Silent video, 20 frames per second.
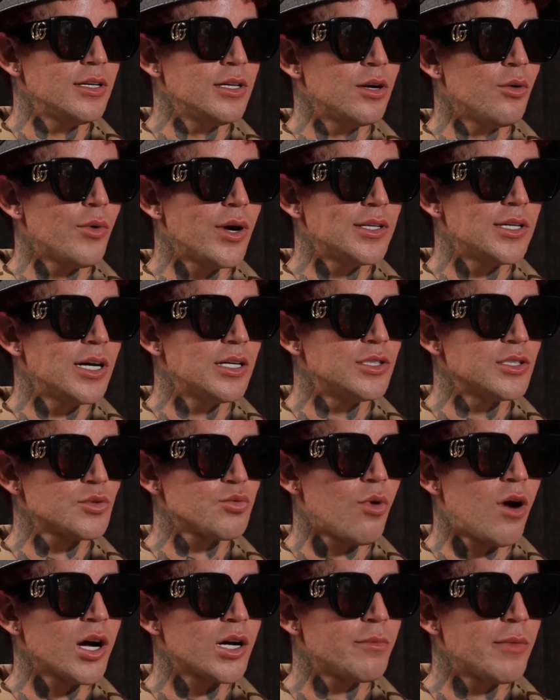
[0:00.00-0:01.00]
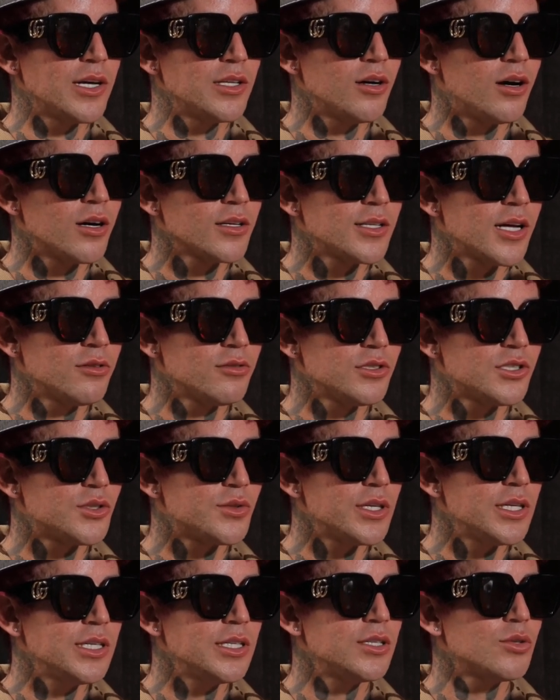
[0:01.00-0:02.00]
whether I just walk my dog down the
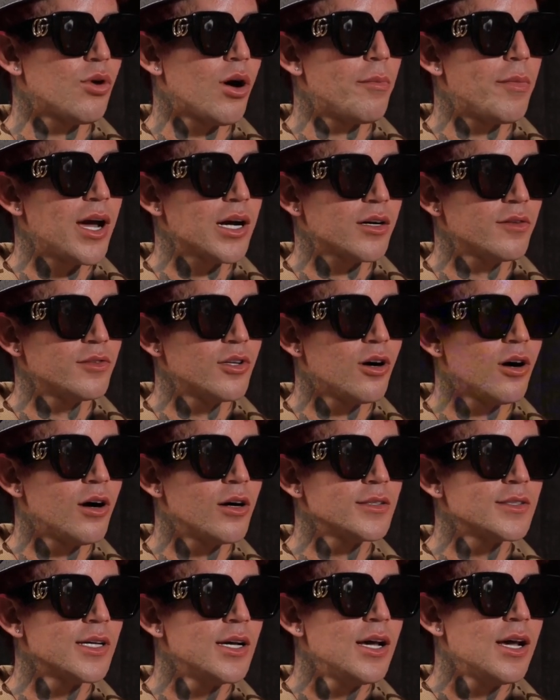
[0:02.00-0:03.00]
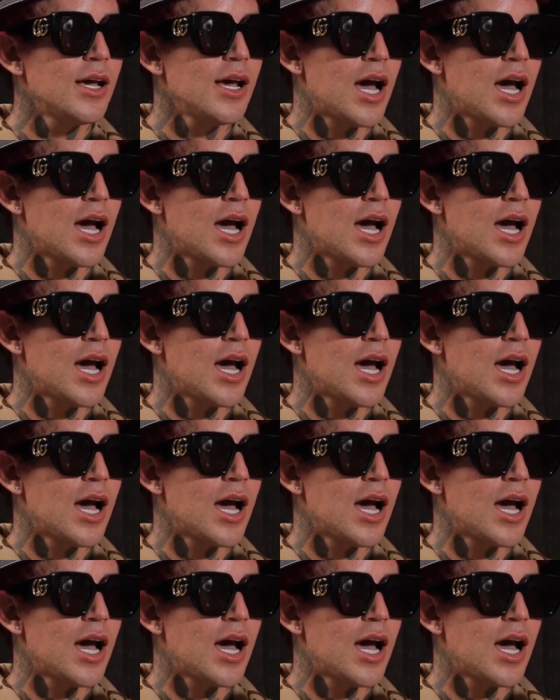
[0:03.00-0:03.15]
street or a pack of dogs.